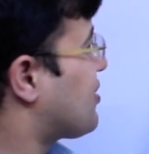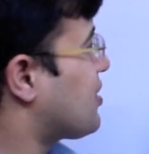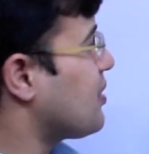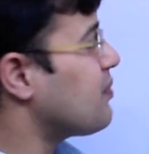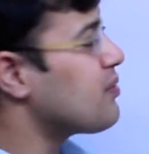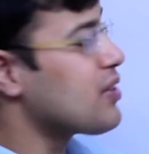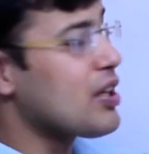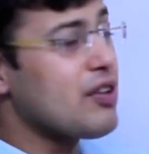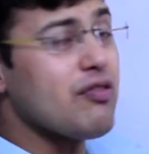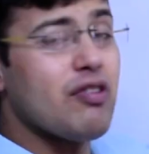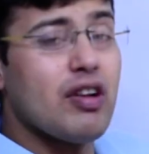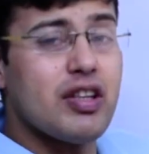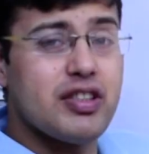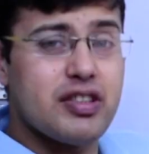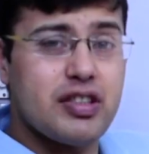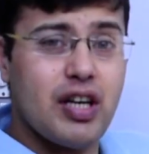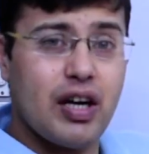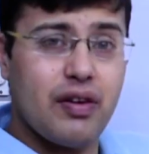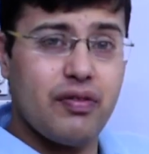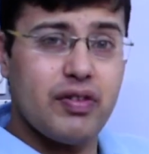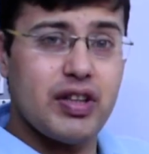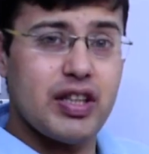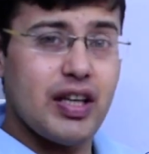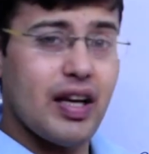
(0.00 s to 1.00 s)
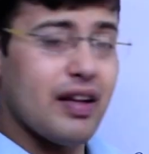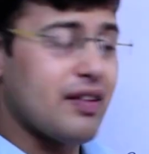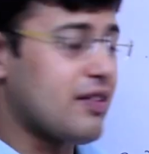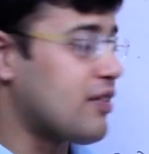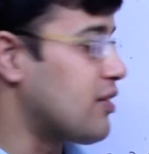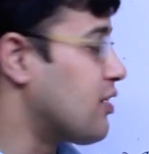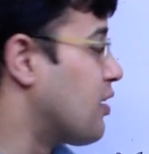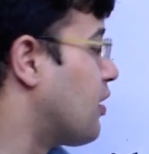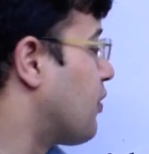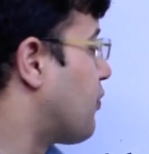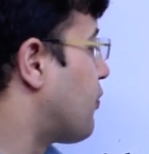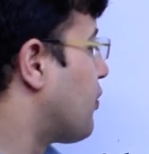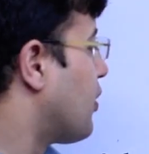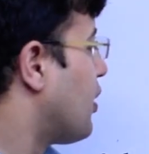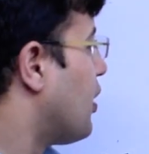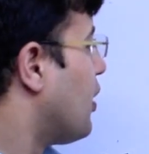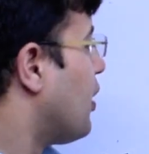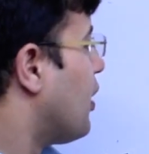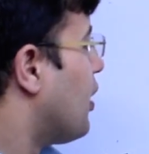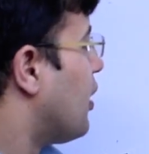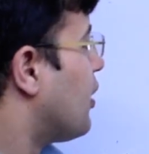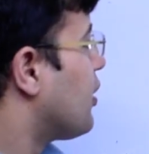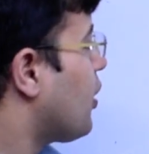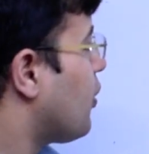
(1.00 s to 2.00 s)
LCM, then we'll start with the HCF.
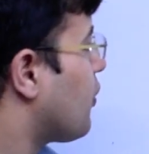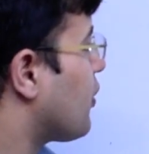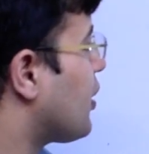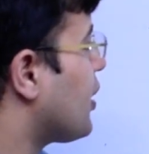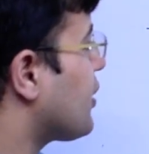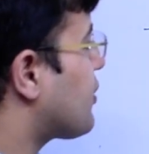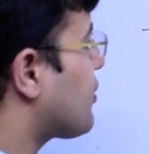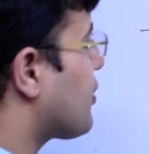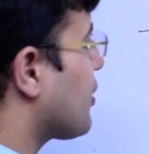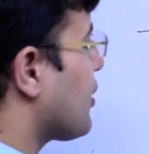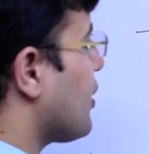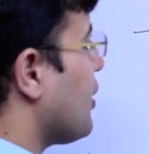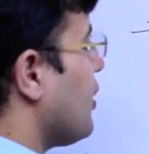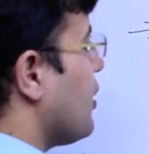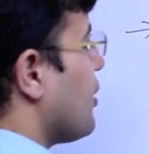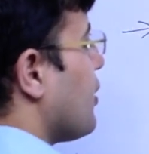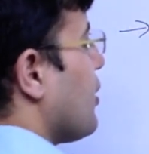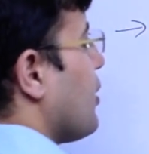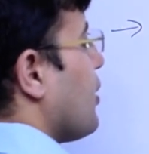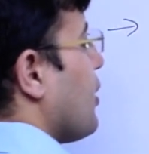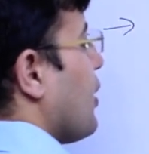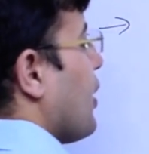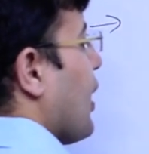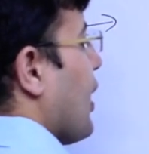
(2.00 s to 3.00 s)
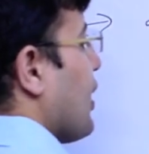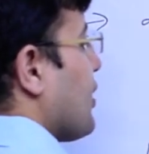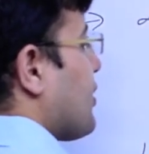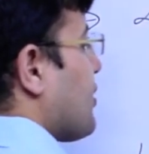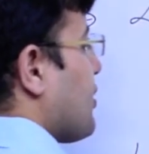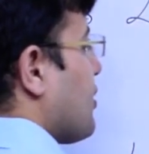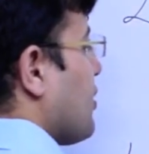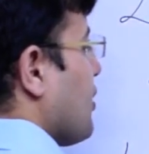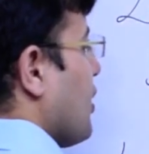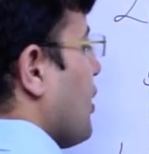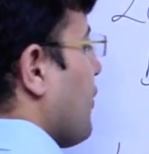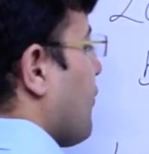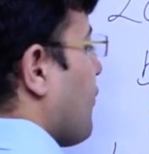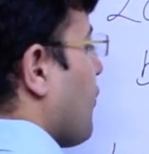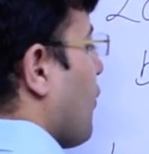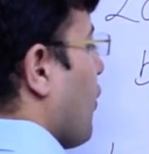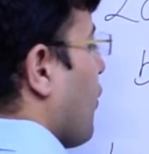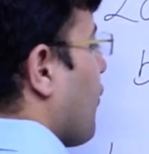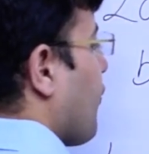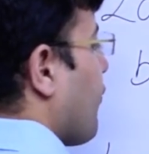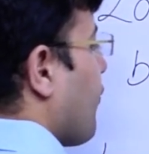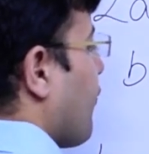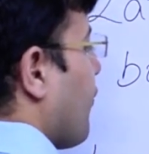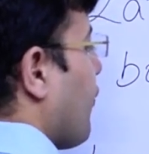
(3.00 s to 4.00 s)
Now let's say HCF
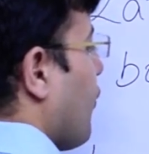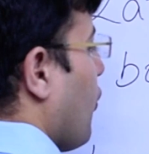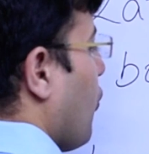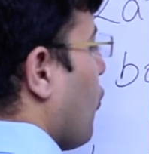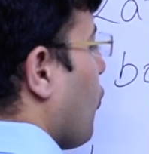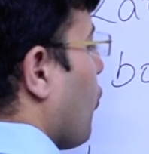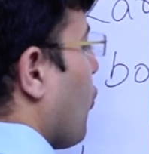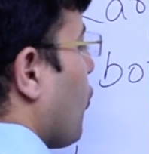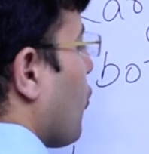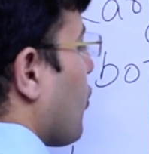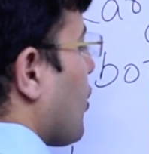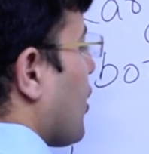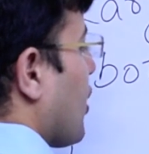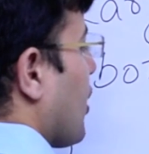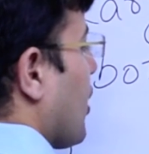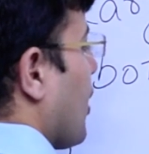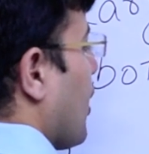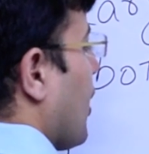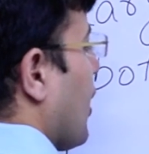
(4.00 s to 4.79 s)
of 4